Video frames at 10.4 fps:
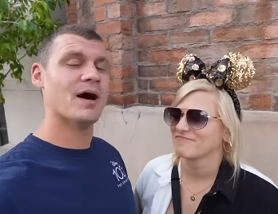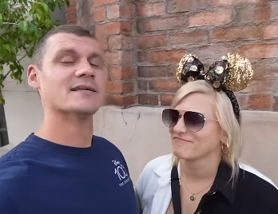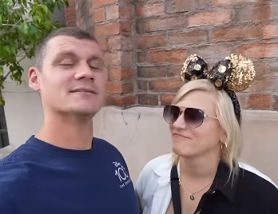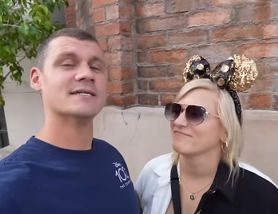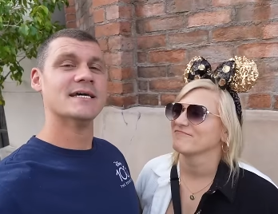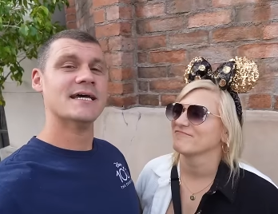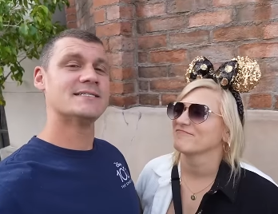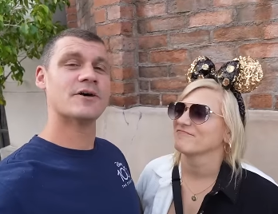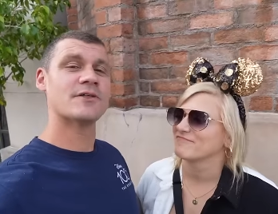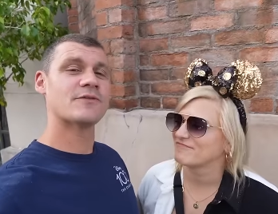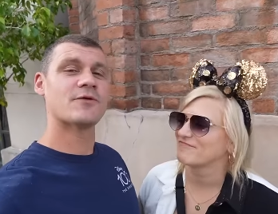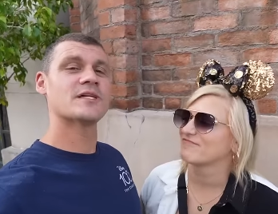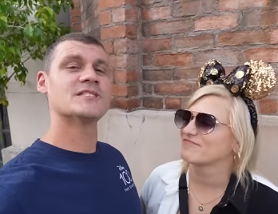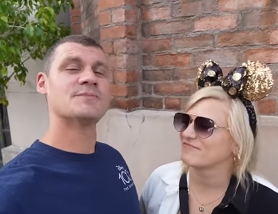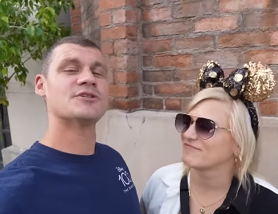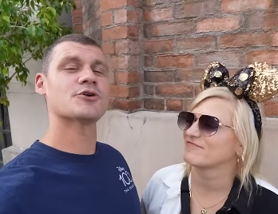Speaker 1: But until then,
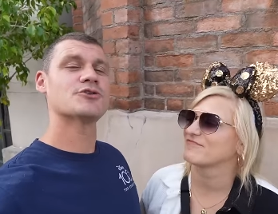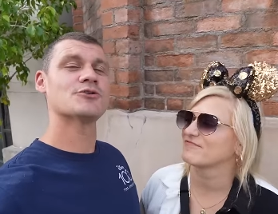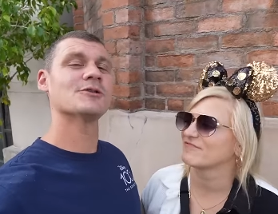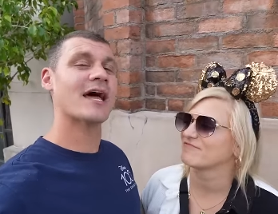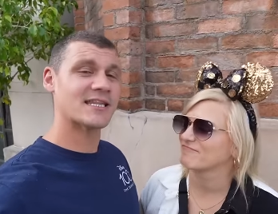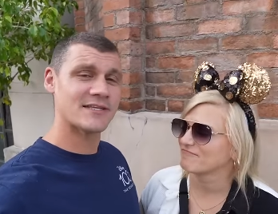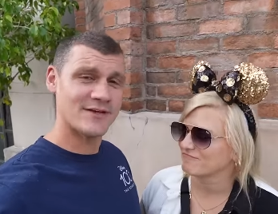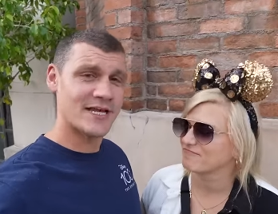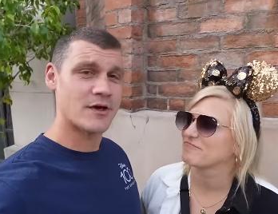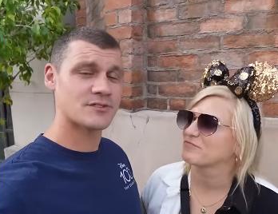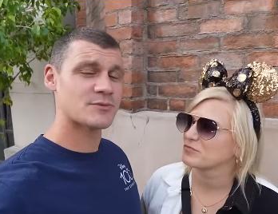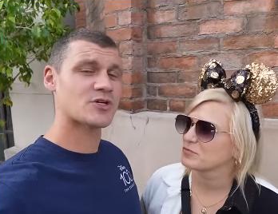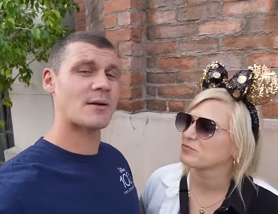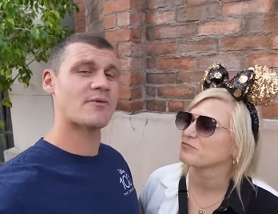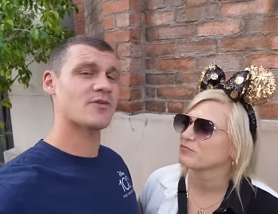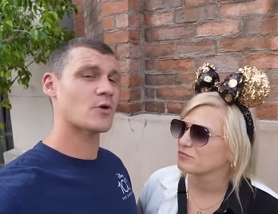friends, be sure to like the video,
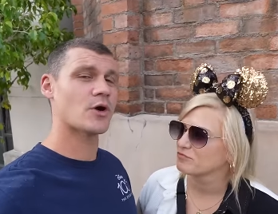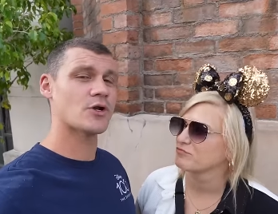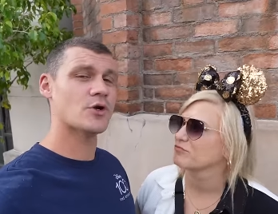subscribe if you are